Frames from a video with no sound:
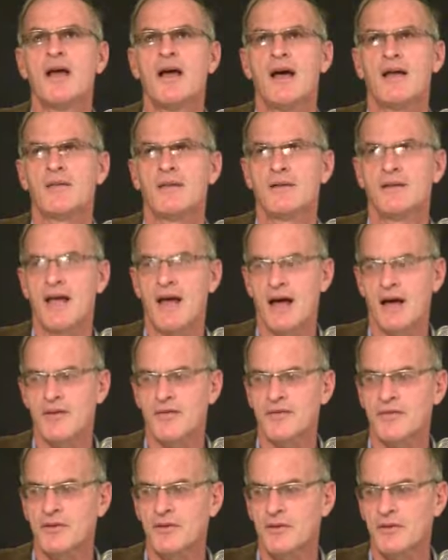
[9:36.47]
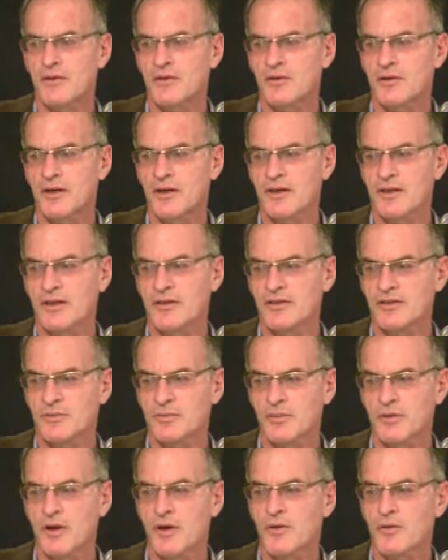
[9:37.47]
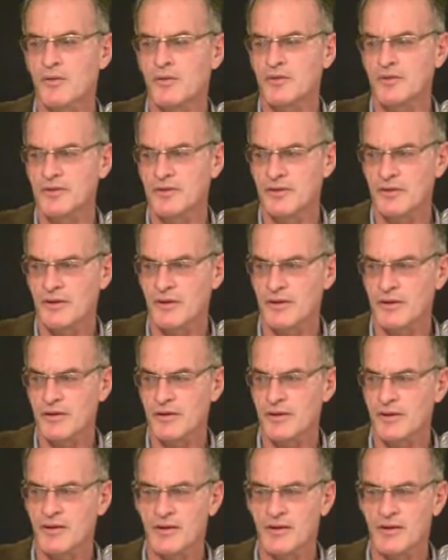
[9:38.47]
and then after it explodes, there are